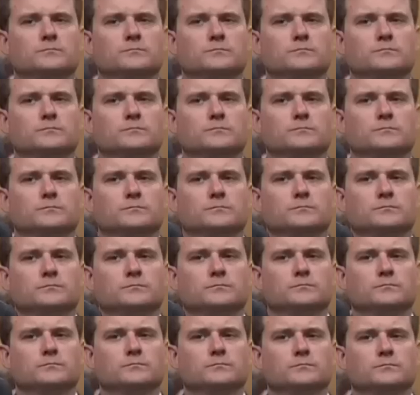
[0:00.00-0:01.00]

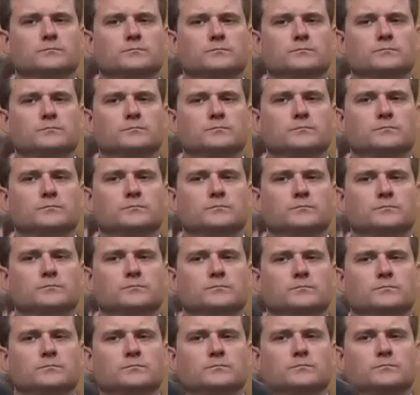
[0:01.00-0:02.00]

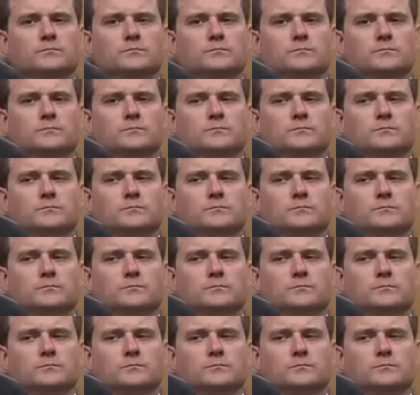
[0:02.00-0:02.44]
[no speech]